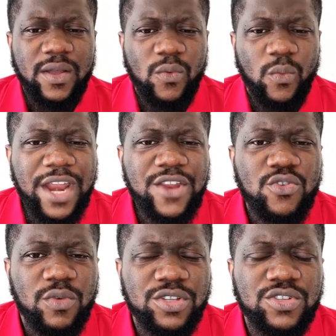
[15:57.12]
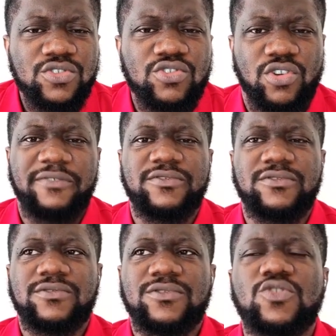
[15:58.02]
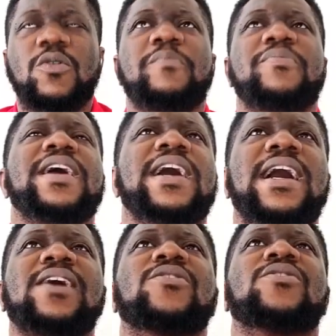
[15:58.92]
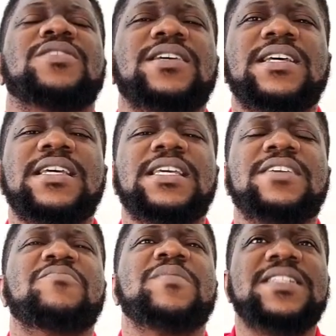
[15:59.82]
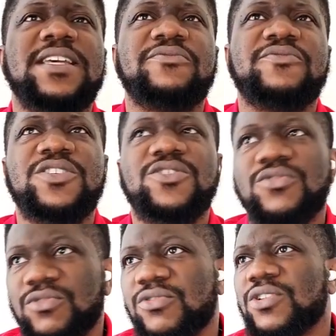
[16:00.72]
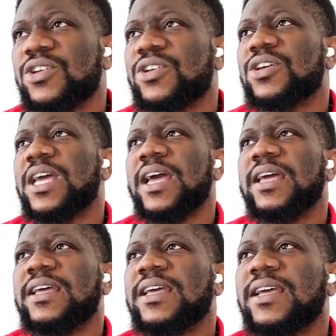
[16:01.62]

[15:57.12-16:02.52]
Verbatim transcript: when you want to travel, you will pray, ah, God, give me safety, or oh, yeah,